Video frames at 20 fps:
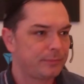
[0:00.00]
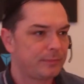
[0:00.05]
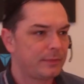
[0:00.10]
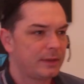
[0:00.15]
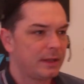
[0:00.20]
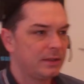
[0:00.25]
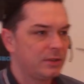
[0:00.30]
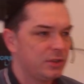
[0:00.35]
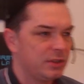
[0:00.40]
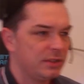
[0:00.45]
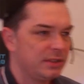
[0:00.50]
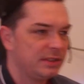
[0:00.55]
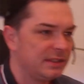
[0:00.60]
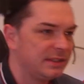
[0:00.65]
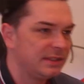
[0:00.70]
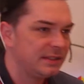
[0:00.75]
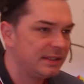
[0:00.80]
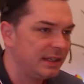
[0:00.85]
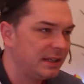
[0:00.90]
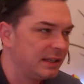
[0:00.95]
Just a
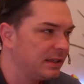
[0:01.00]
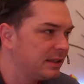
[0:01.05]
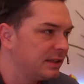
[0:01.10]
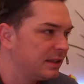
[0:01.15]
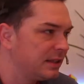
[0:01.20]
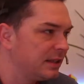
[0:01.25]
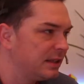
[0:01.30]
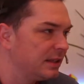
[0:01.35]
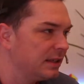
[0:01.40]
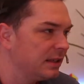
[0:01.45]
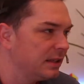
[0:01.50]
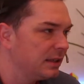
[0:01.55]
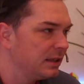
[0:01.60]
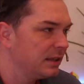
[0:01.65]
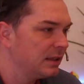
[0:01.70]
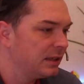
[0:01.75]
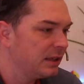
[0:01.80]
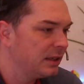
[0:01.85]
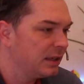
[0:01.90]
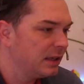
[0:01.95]
second here
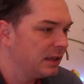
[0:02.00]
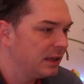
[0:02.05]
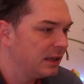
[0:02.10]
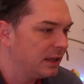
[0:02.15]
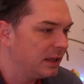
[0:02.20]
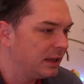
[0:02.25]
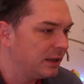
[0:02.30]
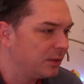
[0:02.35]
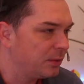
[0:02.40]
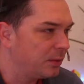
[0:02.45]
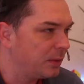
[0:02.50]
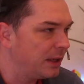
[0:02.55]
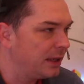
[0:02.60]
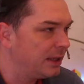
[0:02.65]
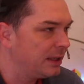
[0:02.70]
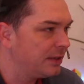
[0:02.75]
as well.